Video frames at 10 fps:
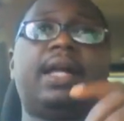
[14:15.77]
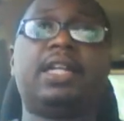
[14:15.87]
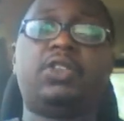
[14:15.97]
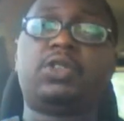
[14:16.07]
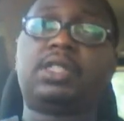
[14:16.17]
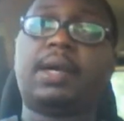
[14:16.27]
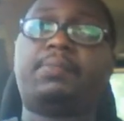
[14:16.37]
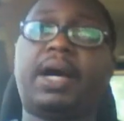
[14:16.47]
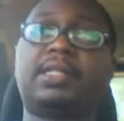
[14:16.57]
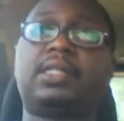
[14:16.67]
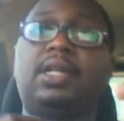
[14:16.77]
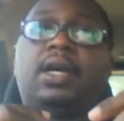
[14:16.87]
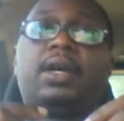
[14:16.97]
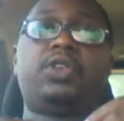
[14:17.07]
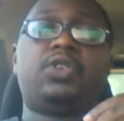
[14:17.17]
an innocent party,
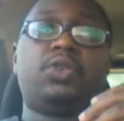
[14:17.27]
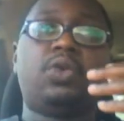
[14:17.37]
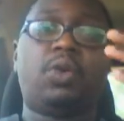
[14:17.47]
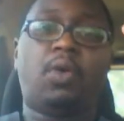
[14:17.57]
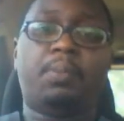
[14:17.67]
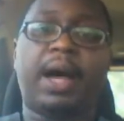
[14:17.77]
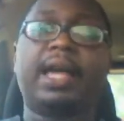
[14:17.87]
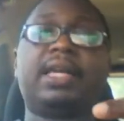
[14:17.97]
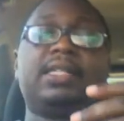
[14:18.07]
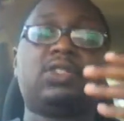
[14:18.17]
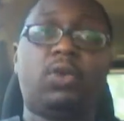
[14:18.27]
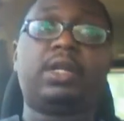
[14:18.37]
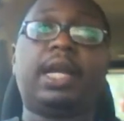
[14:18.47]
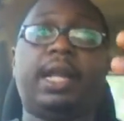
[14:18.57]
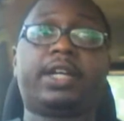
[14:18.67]
by his
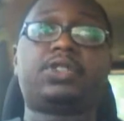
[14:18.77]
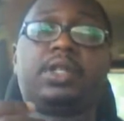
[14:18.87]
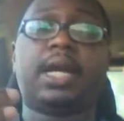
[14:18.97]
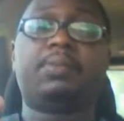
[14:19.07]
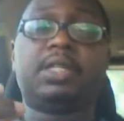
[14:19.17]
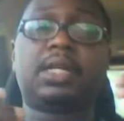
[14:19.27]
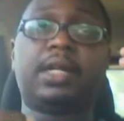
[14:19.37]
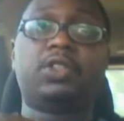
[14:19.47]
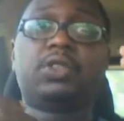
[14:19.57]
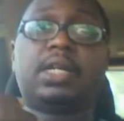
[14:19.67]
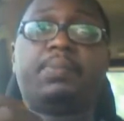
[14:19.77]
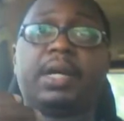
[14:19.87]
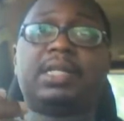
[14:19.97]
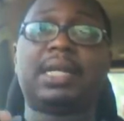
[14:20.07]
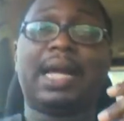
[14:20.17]
own election. That means an innocent
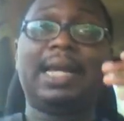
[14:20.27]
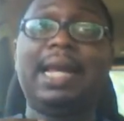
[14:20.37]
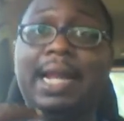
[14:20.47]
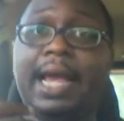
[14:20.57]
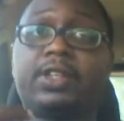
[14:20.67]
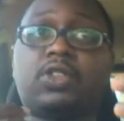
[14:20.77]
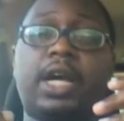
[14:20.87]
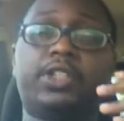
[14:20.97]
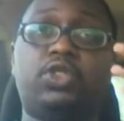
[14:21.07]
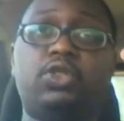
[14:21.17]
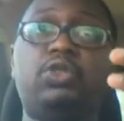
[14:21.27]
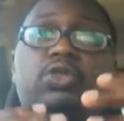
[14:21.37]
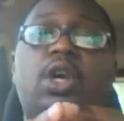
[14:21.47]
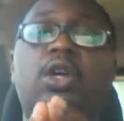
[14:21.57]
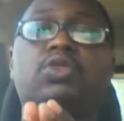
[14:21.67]
party can
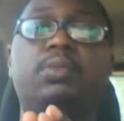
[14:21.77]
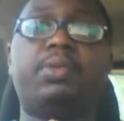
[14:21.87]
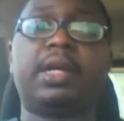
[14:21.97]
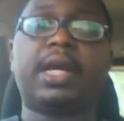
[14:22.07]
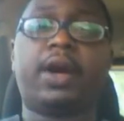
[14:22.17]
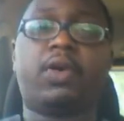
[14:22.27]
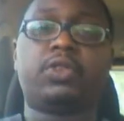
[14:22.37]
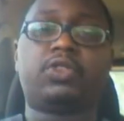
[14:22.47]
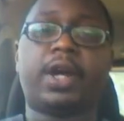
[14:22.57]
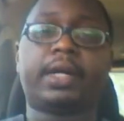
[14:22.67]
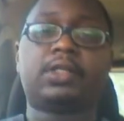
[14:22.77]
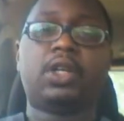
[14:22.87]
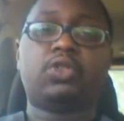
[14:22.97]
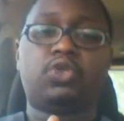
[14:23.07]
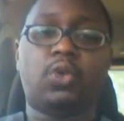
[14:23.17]
choose to bring that contract
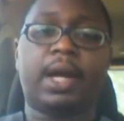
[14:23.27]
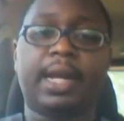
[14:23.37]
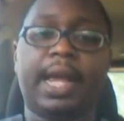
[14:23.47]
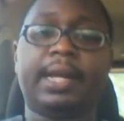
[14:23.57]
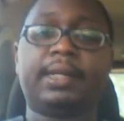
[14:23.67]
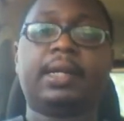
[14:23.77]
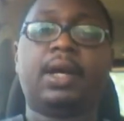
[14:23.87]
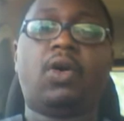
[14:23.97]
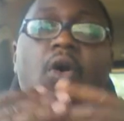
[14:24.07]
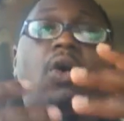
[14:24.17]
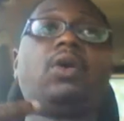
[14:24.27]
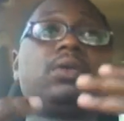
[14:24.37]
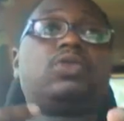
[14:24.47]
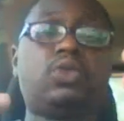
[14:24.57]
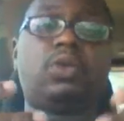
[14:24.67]
to an end, or
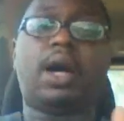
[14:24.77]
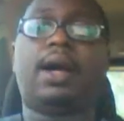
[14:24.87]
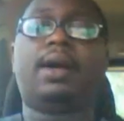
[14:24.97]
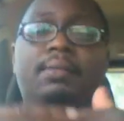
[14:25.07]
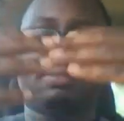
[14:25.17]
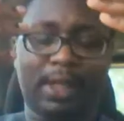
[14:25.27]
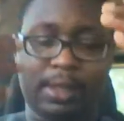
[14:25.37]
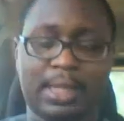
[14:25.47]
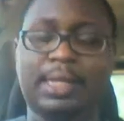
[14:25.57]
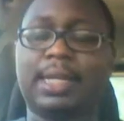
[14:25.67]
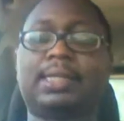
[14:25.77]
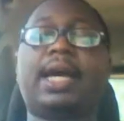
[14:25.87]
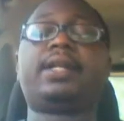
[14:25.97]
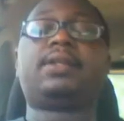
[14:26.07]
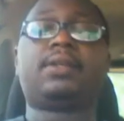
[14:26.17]
to set
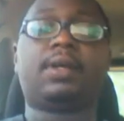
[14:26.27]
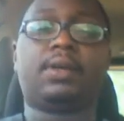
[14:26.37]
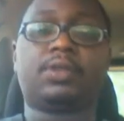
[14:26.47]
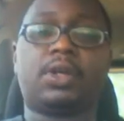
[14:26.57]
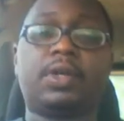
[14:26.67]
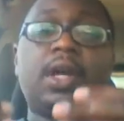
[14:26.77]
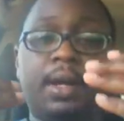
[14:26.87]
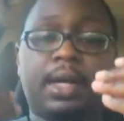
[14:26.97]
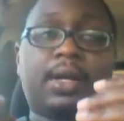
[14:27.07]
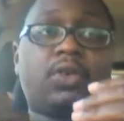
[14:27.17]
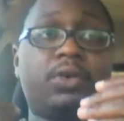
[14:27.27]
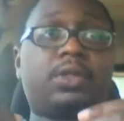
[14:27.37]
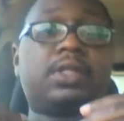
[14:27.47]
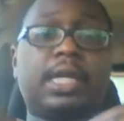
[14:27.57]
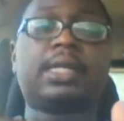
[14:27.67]
aside, sorry,
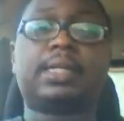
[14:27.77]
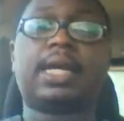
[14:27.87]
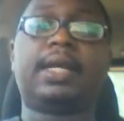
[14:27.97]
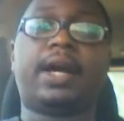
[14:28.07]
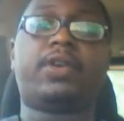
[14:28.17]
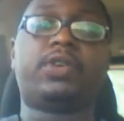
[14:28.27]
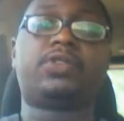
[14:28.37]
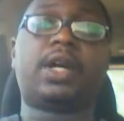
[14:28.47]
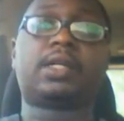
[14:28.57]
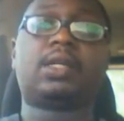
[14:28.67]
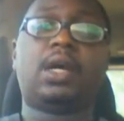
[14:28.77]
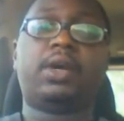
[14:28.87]
could set aside that contract,